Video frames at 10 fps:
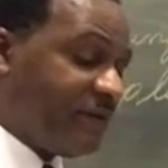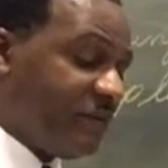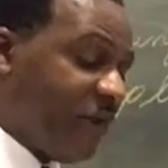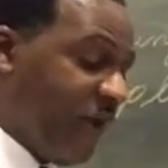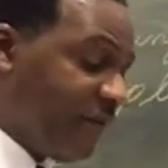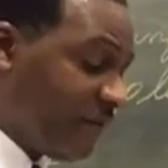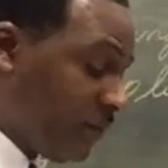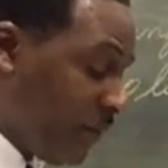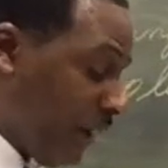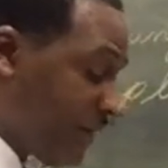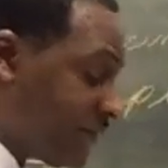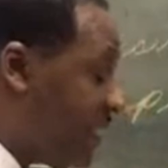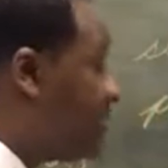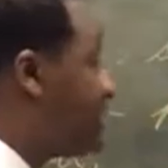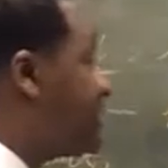And we have the
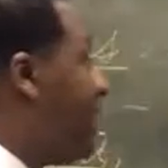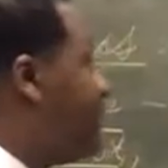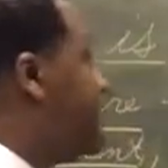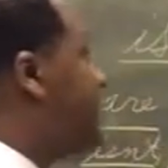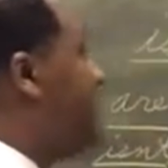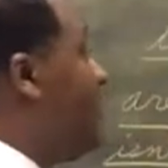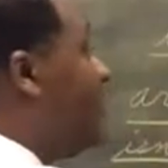single subject